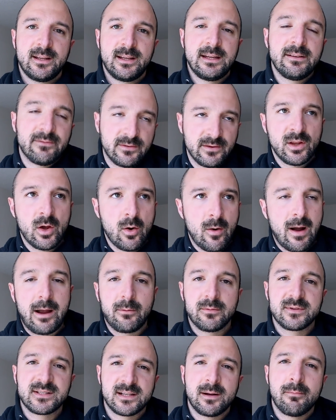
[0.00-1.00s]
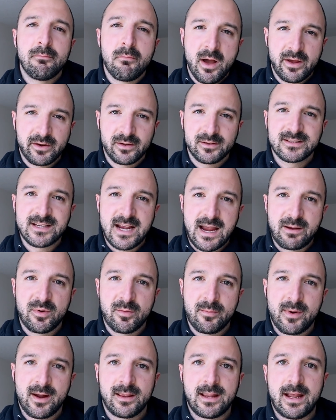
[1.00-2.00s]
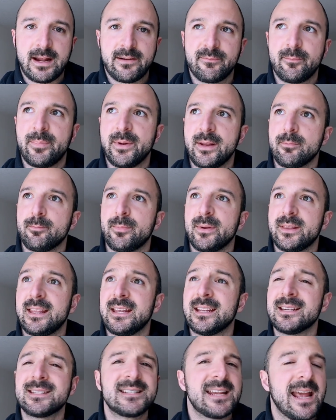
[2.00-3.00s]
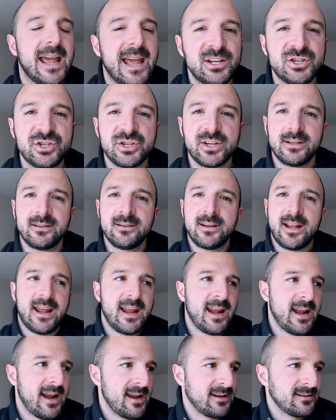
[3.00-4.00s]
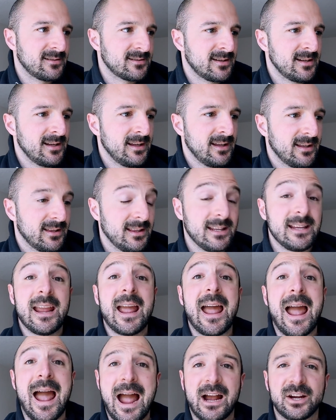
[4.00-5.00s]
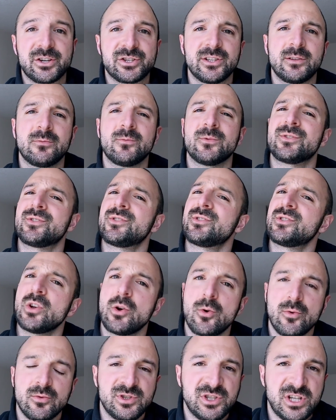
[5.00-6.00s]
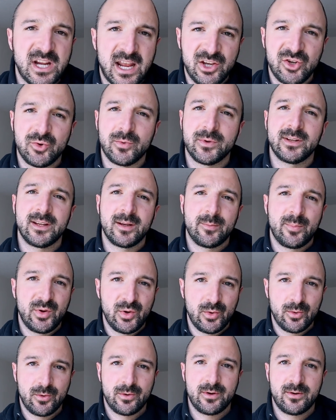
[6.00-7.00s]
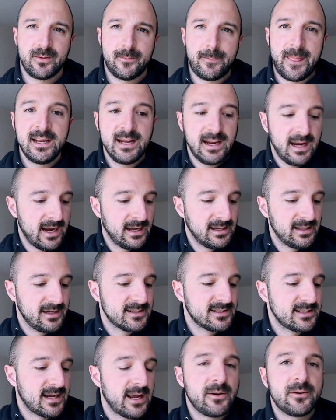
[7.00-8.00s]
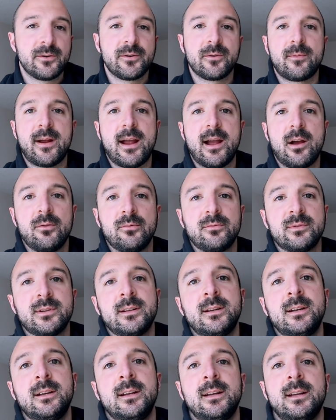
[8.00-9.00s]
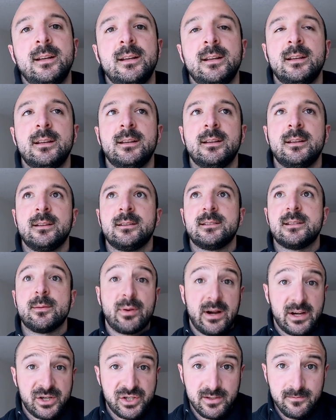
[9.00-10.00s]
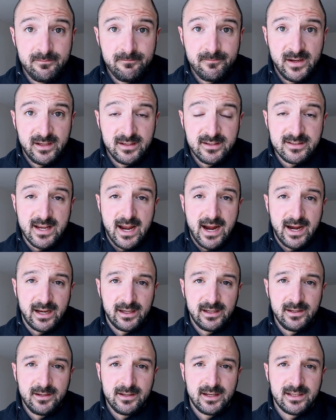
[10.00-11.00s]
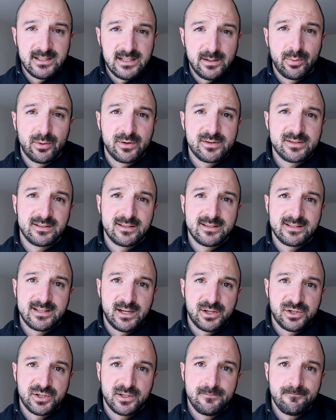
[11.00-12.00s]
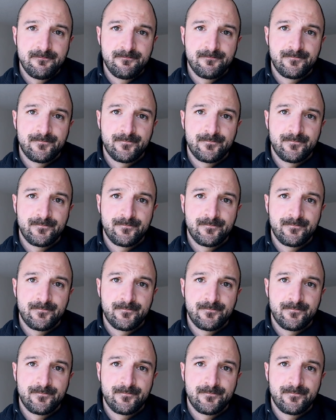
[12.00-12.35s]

even though I was in a muddle time in my life. But, but the intention and the action was so genuinely pure. And it centered around depression and anxiety and depersonalization